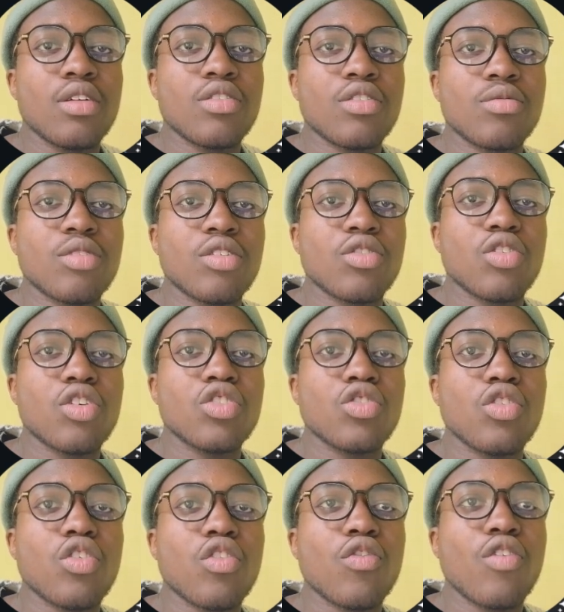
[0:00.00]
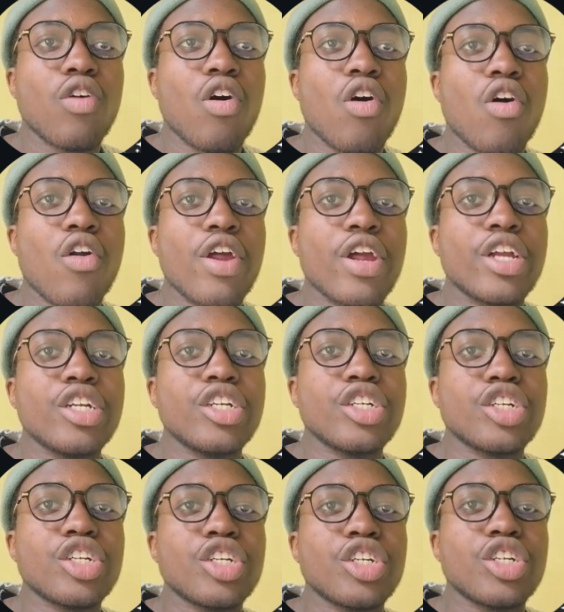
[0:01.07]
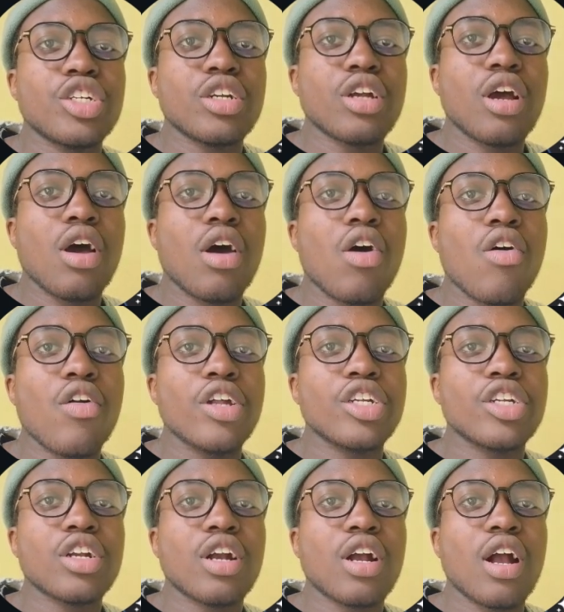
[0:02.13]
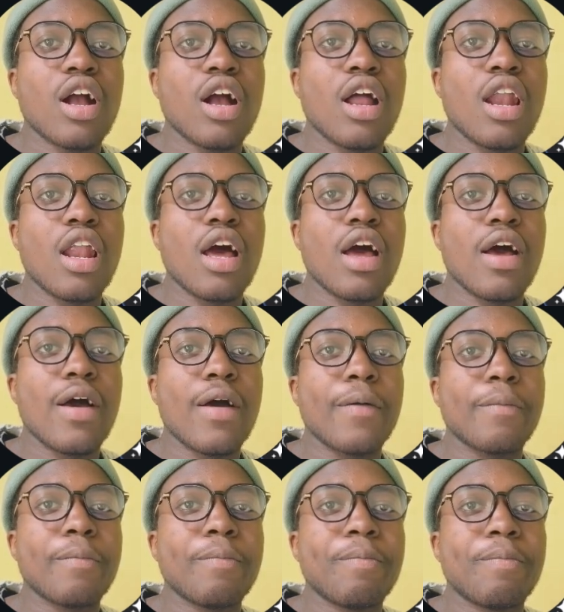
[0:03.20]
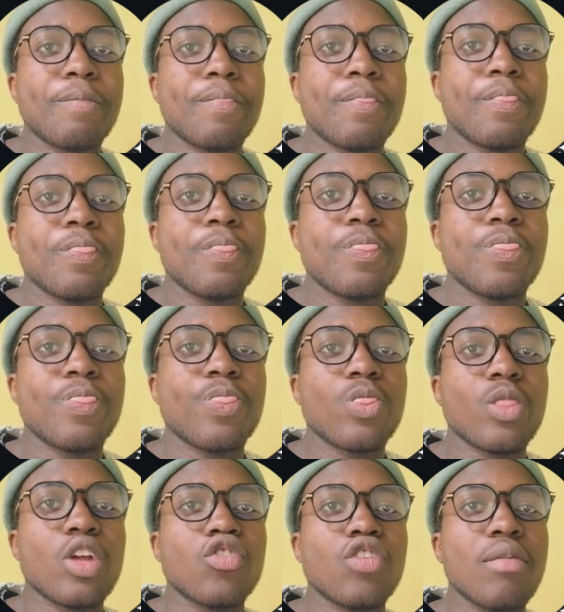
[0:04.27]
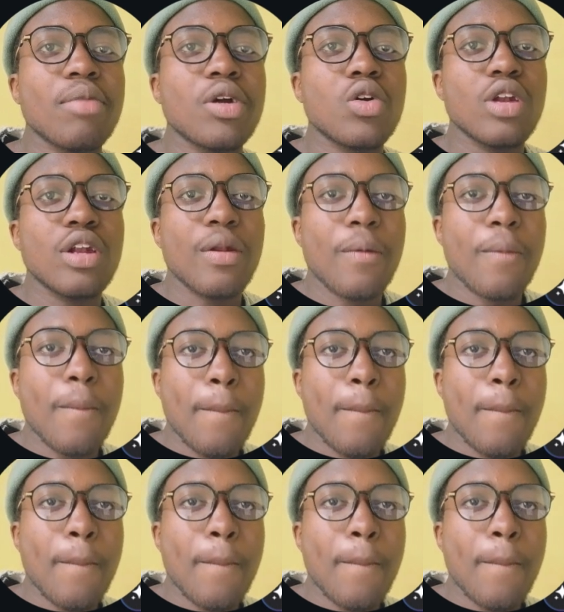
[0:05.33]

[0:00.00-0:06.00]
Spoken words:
So I'm just going to look for orange. Orange color. It'll be good.